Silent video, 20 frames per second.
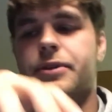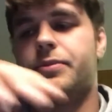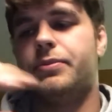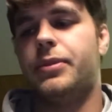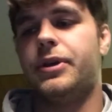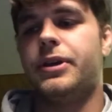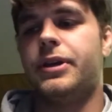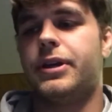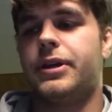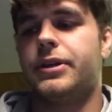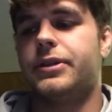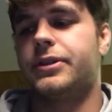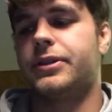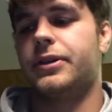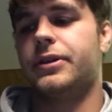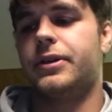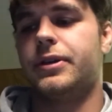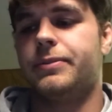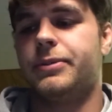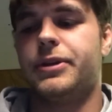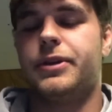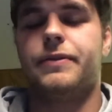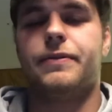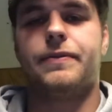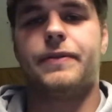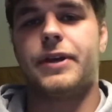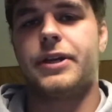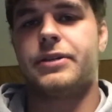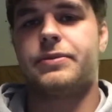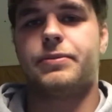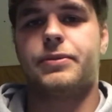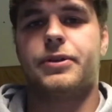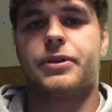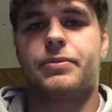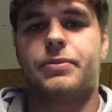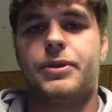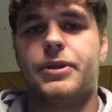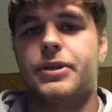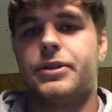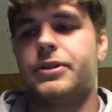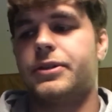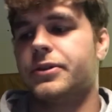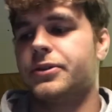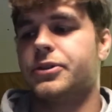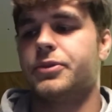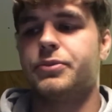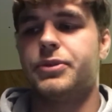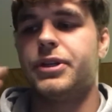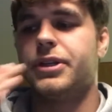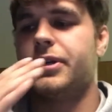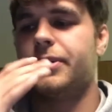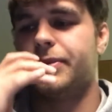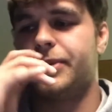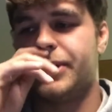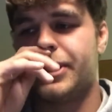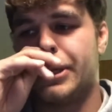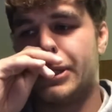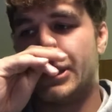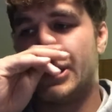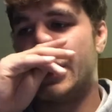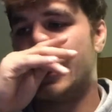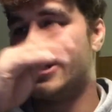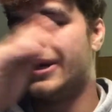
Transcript: be it Facebook, be it social media, be it